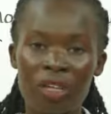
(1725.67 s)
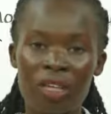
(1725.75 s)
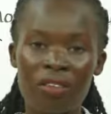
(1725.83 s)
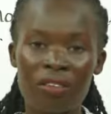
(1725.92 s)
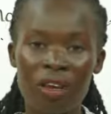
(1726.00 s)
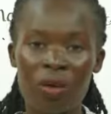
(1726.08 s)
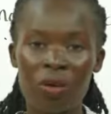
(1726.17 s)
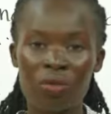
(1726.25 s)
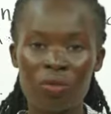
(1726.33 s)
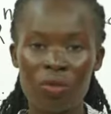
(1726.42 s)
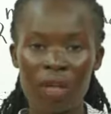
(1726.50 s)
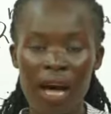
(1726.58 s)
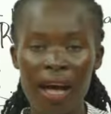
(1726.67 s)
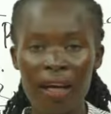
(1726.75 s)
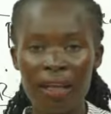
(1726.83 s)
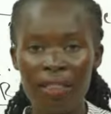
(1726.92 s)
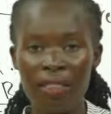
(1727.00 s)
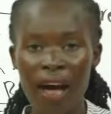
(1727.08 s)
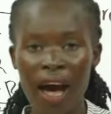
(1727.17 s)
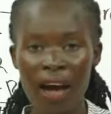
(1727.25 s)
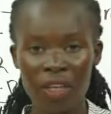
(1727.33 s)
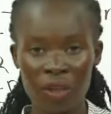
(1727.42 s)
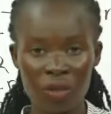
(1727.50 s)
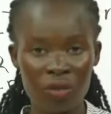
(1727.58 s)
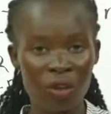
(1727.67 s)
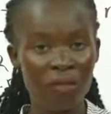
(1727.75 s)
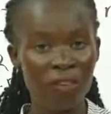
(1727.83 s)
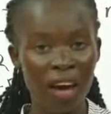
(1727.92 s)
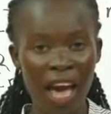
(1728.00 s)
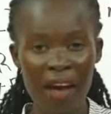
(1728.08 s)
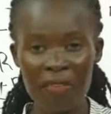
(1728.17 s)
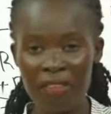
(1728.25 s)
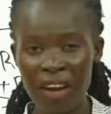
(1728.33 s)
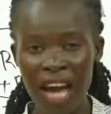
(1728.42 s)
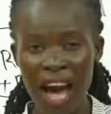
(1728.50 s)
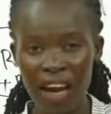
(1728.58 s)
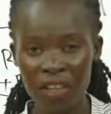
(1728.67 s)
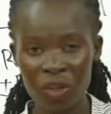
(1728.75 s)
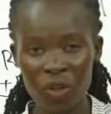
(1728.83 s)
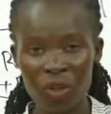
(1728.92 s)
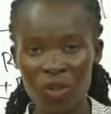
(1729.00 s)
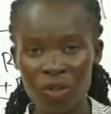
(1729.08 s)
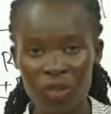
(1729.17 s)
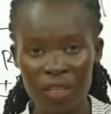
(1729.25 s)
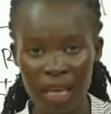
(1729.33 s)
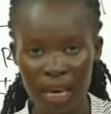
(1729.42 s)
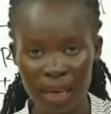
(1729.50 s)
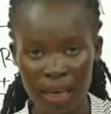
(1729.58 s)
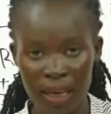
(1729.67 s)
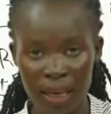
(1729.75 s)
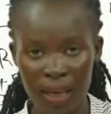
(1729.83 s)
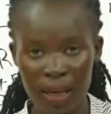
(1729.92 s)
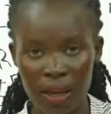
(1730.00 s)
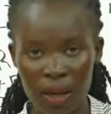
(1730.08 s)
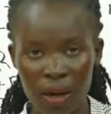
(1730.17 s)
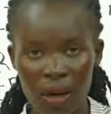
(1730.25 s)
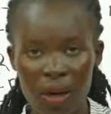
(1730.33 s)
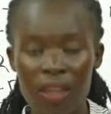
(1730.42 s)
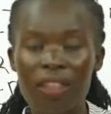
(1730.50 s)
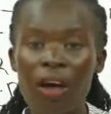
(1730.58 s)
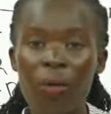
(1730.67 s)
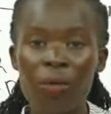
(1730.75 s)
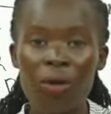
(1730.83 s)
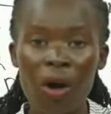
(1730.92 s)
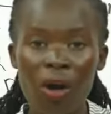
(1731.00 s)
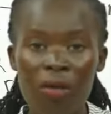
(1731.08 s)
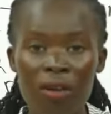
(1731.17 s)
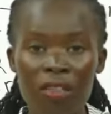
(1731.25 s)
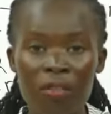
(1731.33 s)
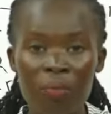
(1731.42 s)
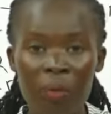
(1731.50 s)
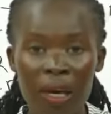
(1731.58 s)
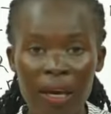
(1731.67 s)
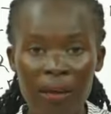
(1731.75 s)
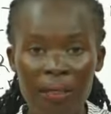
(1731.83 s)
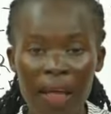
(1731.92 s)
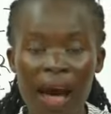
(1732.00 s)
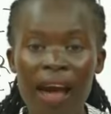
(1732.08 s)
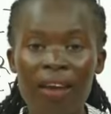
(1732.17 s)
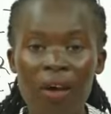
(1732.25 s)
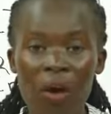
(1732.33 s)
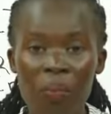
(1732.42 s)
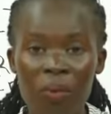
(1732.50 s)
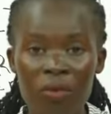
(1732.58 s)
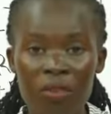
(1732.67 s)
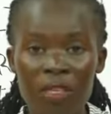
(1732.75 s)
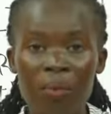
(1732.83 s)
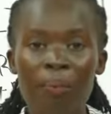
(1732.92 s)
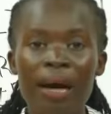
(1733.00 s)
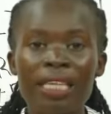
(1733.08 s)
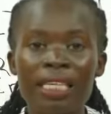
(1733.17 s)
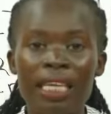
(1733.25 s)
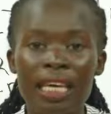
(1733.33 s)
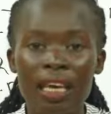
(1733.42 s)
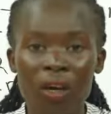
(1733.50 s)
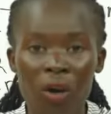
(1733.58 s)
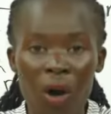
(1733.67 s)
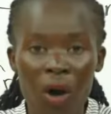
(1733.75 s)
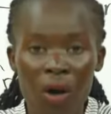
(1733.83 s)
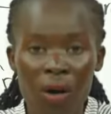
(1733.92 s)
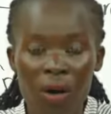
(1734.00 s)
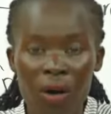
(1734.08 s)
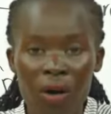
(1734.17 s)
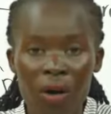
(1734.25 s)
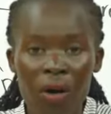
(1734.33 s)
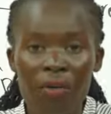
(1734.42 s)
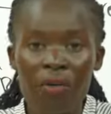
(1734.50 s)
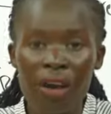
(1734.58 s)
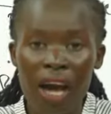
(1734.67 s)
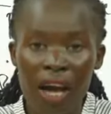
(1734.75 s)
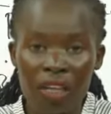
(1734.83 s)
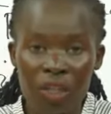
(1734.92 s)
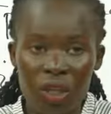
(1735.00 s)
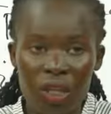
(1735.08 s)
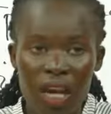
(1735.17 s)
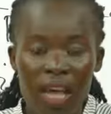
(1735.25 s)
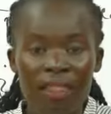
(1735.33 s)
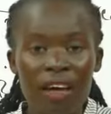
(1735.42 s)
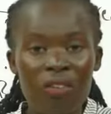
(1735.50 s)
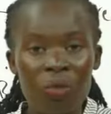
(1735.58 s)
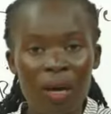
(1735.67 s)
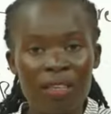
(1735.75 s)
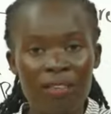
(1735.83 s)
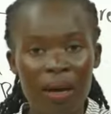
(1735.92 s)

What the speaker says: is equals to the action. So for every action you take, there will always be an opposite but equal reaction. That's why